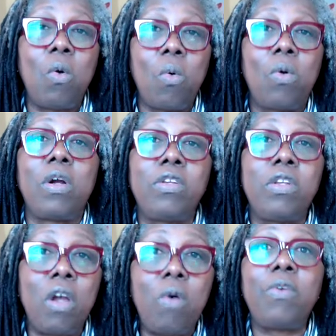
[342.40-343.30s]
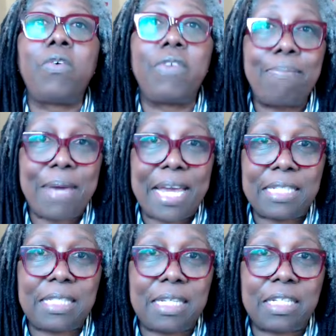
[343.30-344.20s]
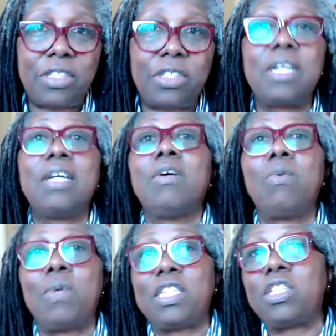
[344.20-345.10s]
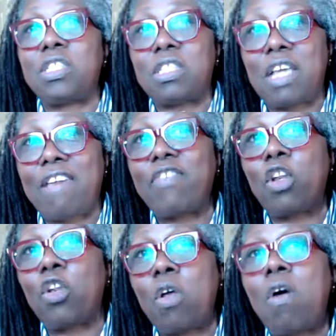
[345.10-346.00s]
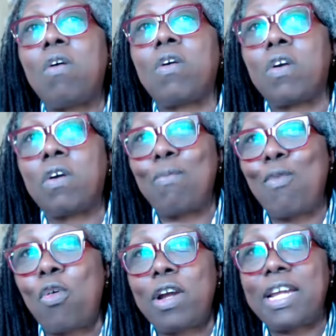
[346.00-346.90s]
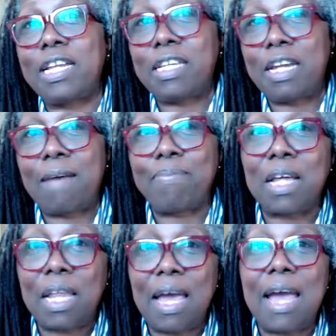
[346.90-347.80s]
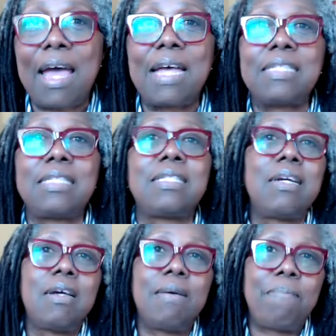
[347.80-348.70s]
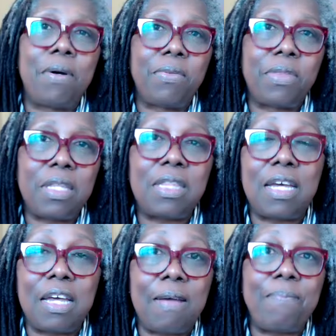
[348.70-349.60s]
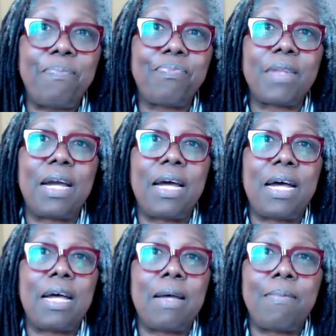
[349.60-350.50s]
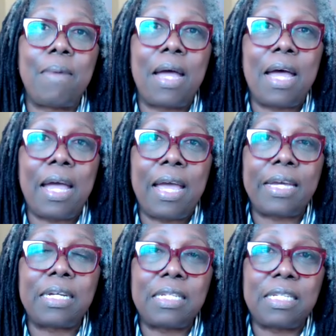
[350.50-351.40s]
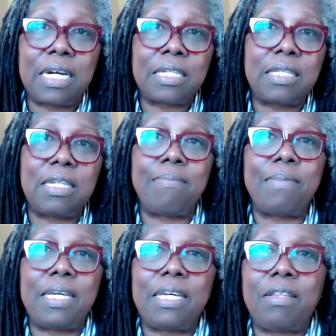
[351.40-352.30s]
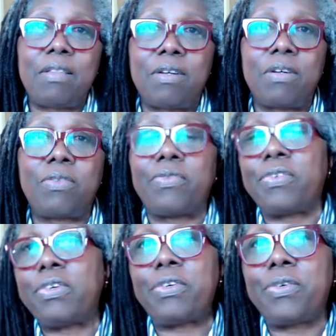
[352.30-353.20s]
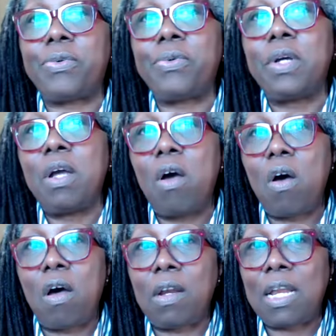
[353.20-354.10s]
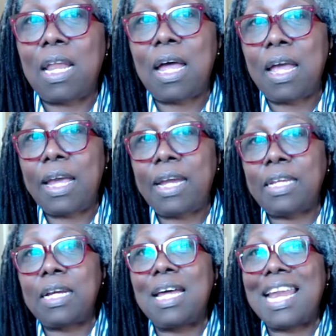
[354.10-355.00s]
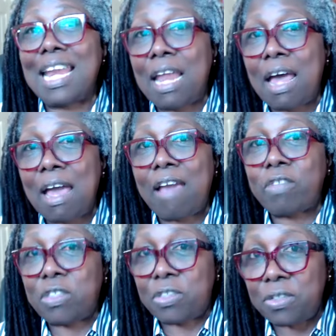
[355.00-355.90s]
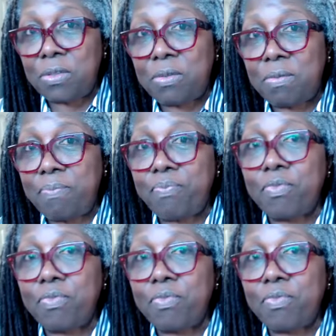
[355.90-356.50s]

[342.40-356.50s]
or Notary Basics, which is a longer, more in-depth class. Both of them, I conduct them either through online live Zoom